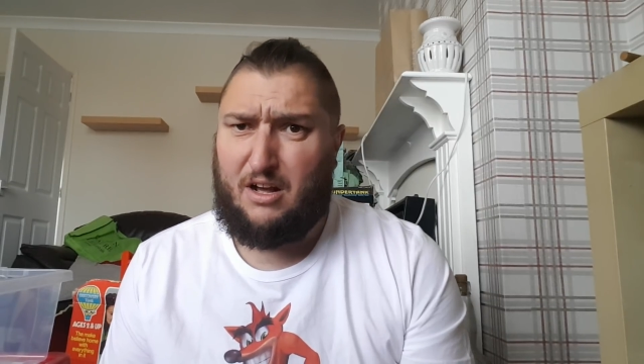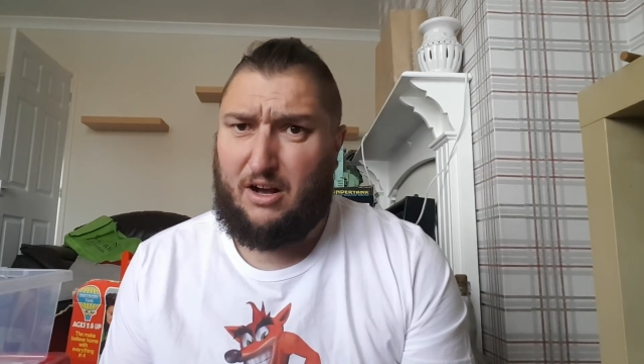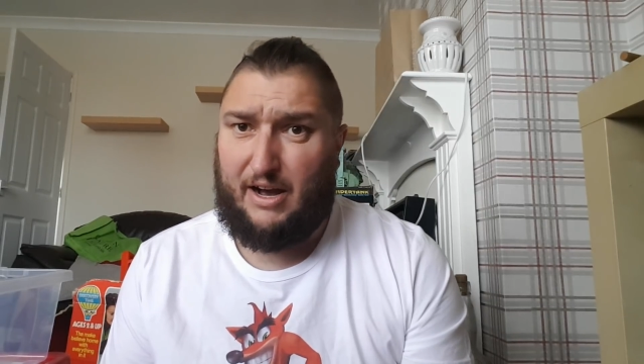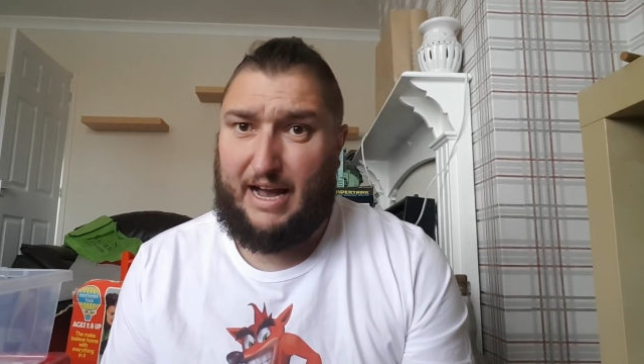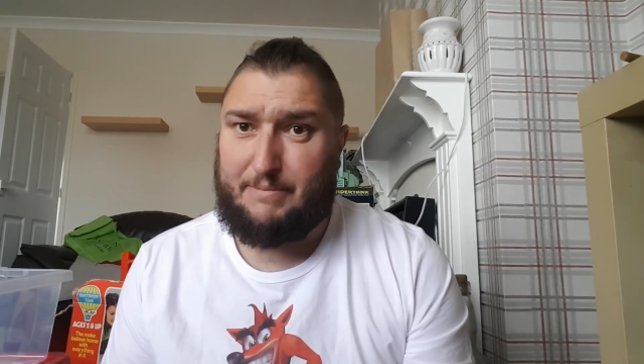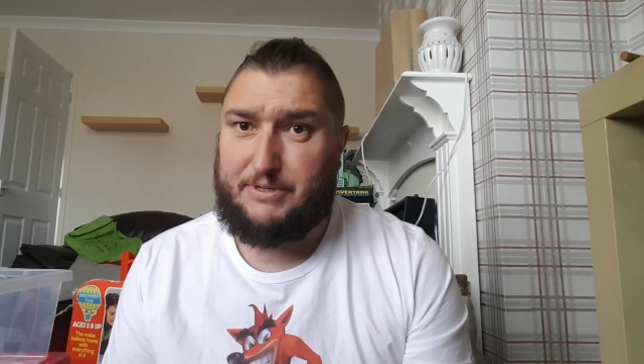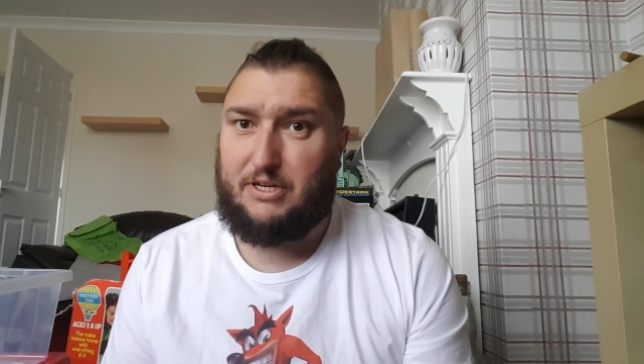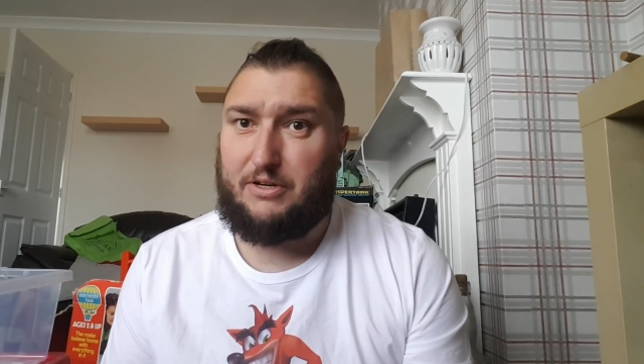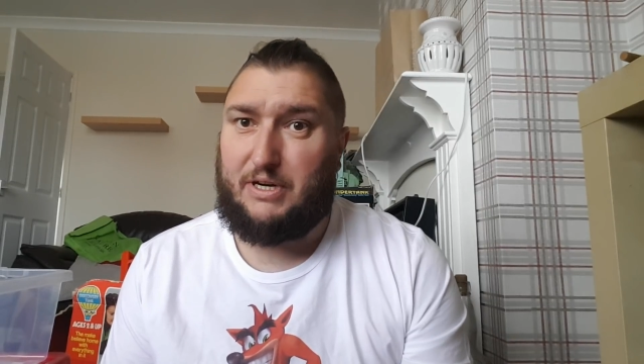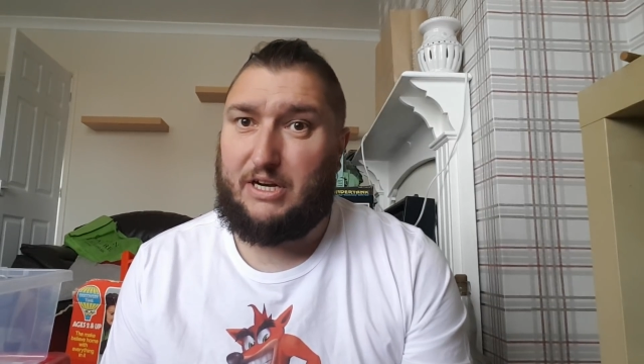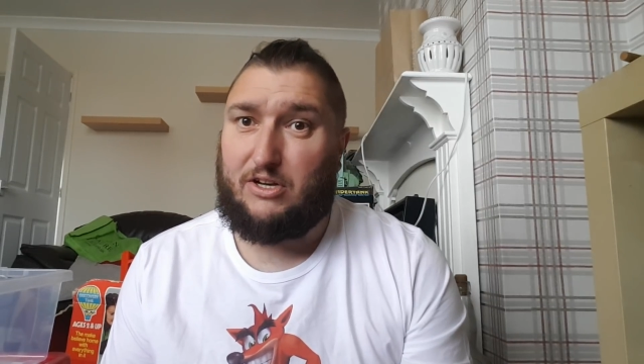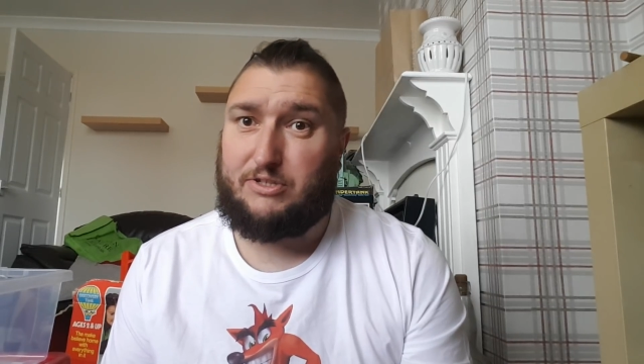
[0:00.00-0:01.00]
I
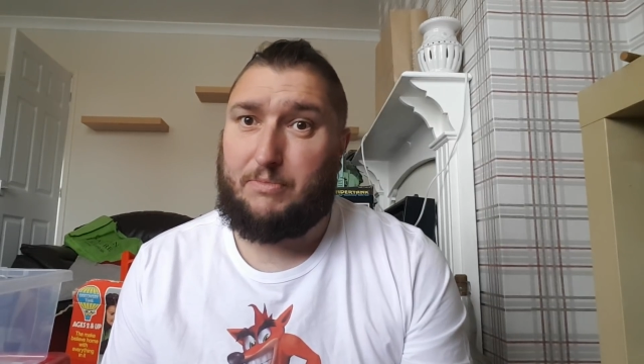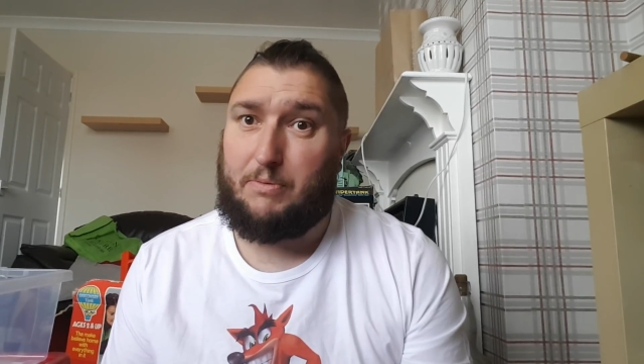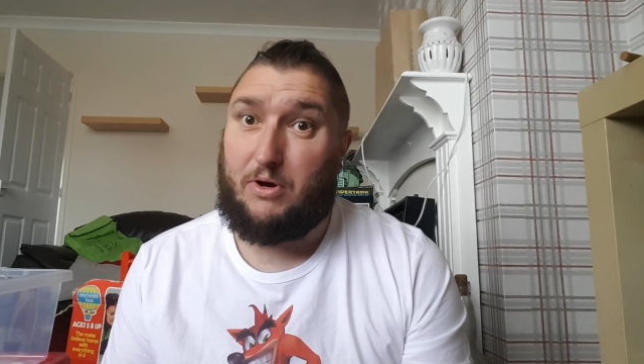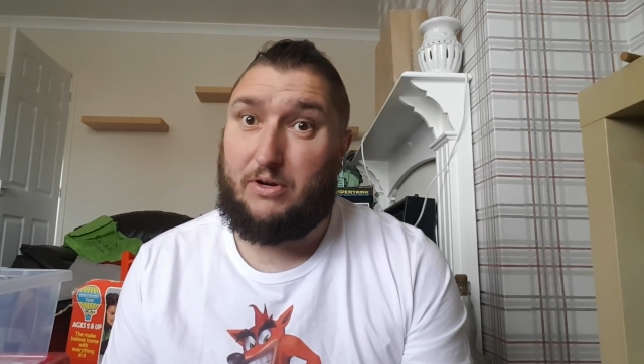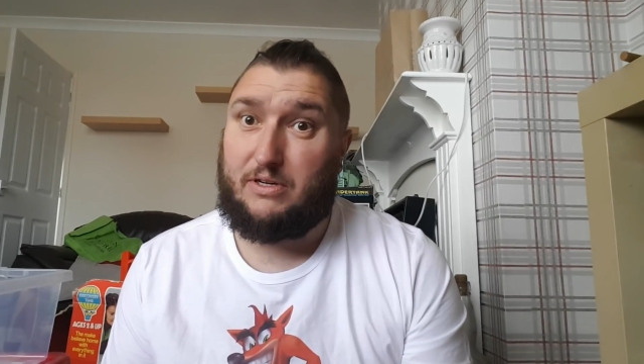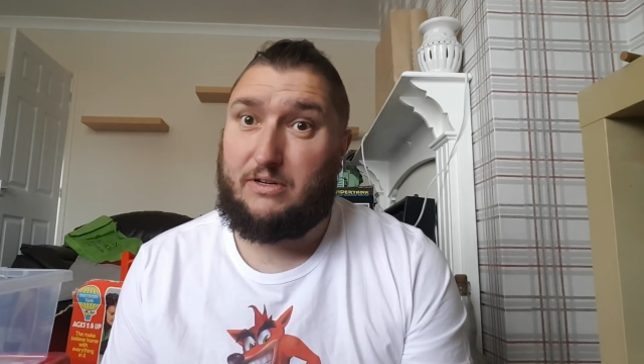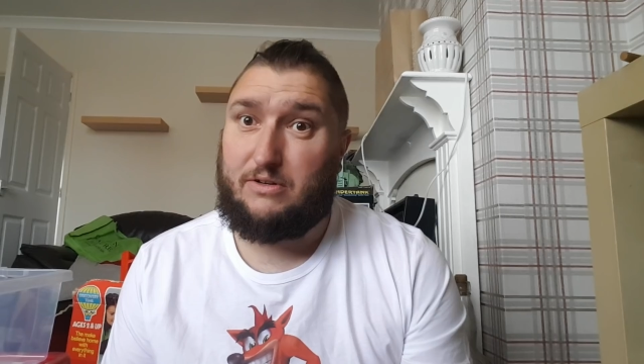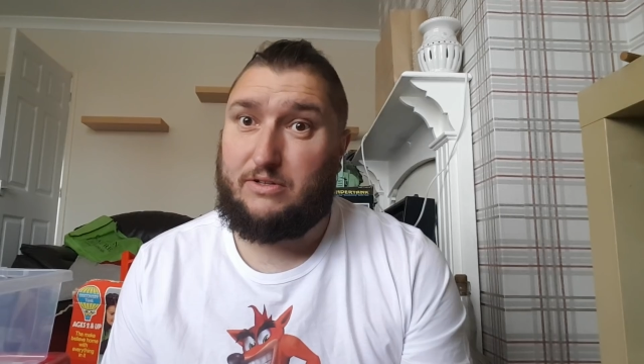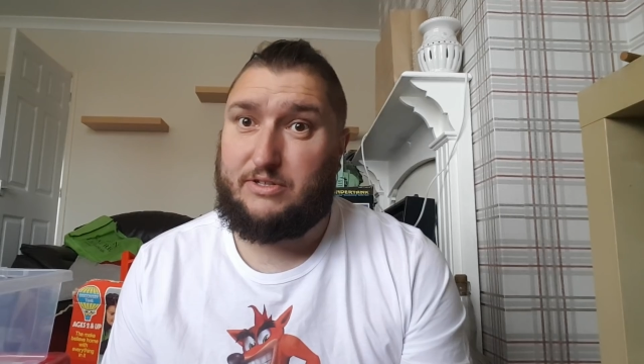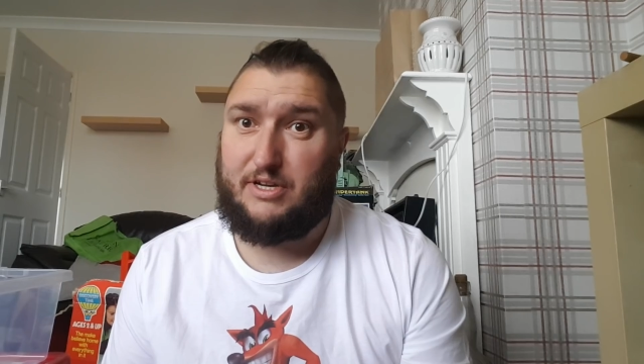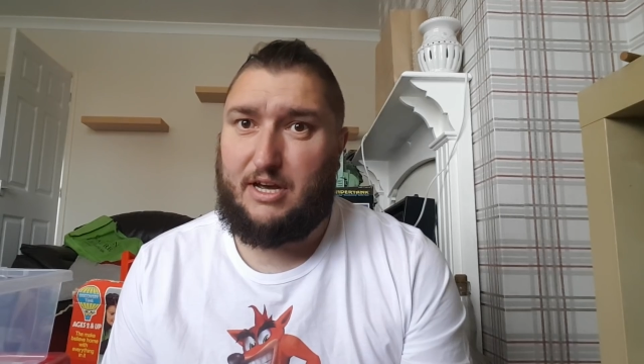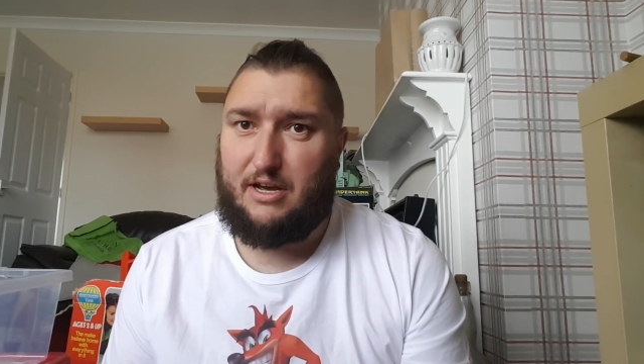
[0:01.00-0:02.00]
absolutely lost my mind
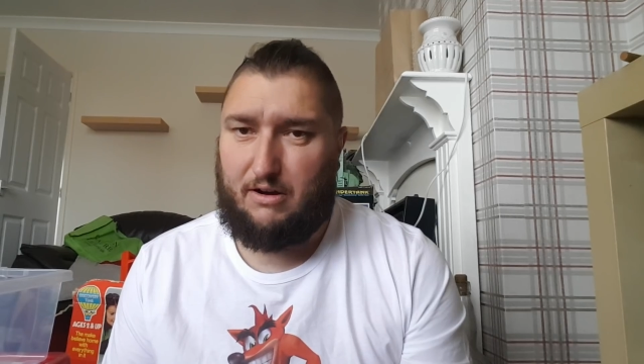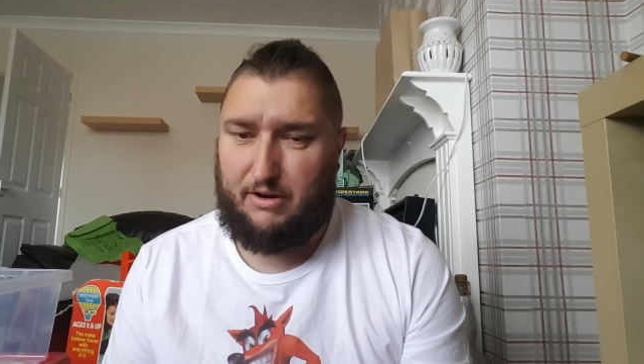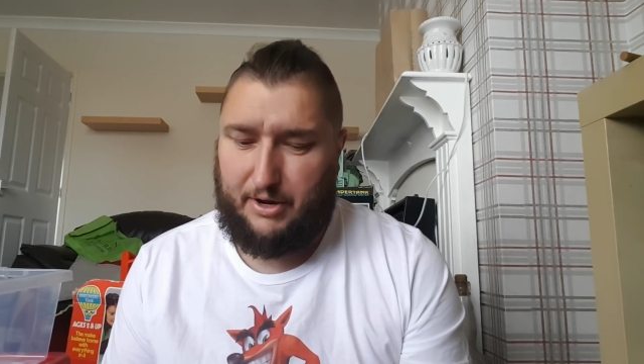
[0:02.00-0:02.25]
because I